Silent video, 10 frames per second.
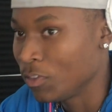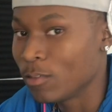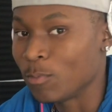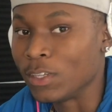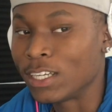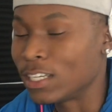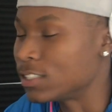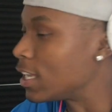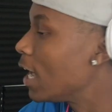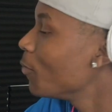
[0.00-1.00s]

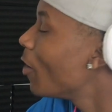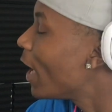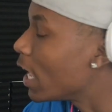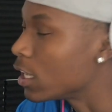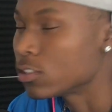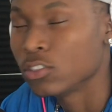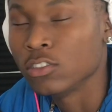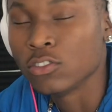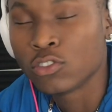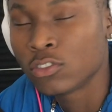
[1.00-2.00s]
Because I'm gonna ask
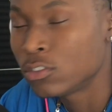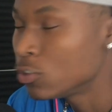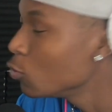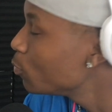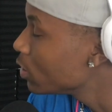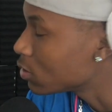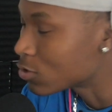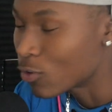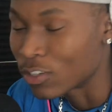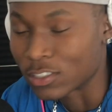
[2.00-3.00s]
the stupidest
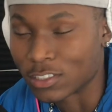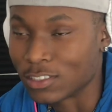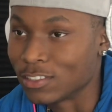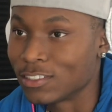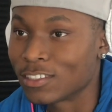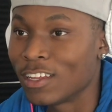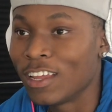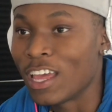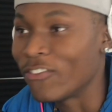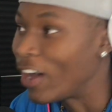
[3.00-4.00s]
questions
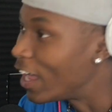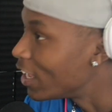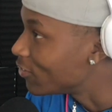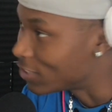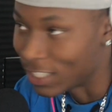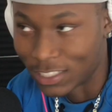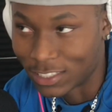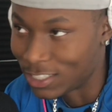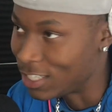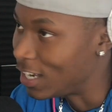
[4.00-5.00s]
if I ever get to
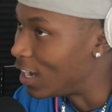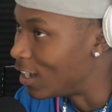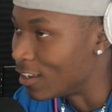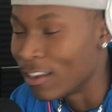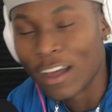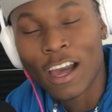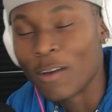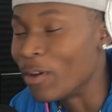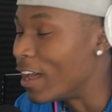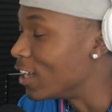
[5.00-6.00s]
see God.
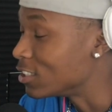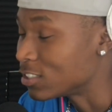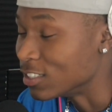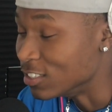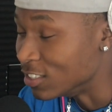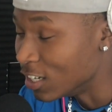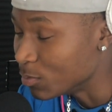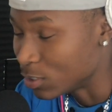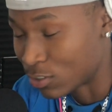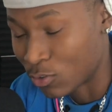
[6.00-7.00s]
I'm gonna ask the
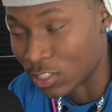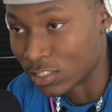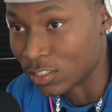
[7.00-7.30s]
dumbest questions.